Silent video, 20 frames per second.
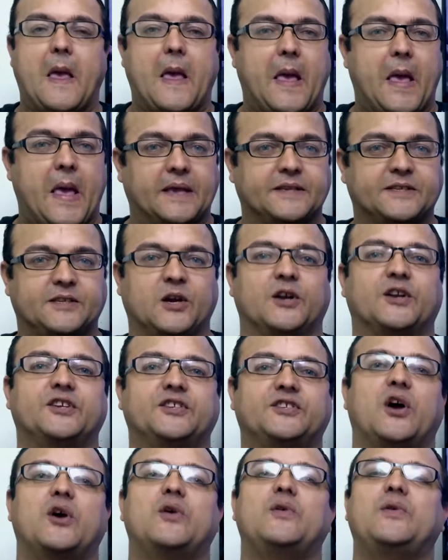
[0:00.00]
He's got his
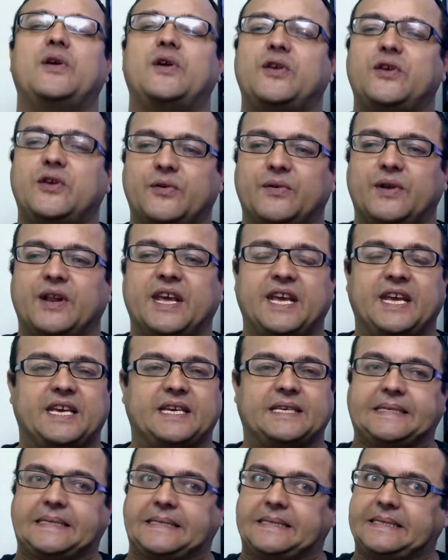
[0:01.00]
own unique,
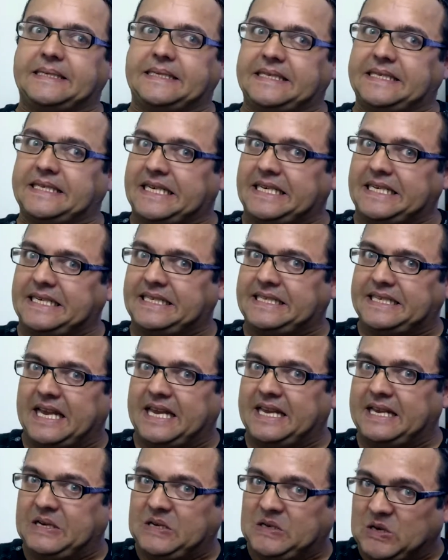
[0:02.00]
kind of
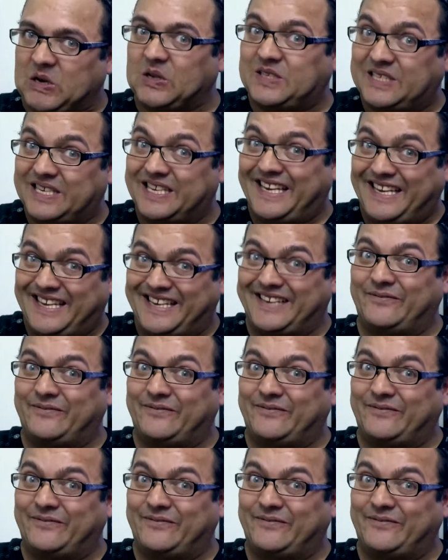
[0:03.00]
psychotic